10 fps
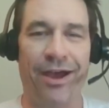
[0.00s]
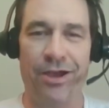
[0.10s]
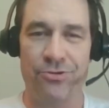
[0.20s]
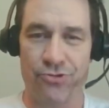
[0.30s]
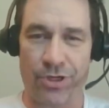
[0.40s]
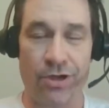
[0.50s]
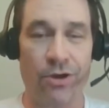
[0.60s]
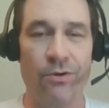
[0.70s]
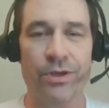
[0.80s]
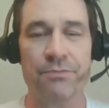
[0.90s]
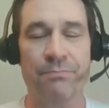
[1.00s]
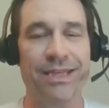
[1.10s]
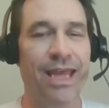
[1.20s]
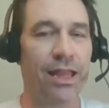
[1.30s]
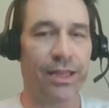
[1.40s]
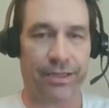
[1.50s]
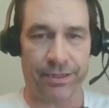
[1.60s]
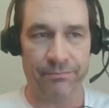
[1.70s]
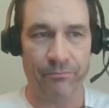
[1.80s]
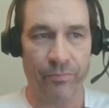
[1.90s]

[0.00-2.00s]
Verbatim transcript: a Draconis Metallica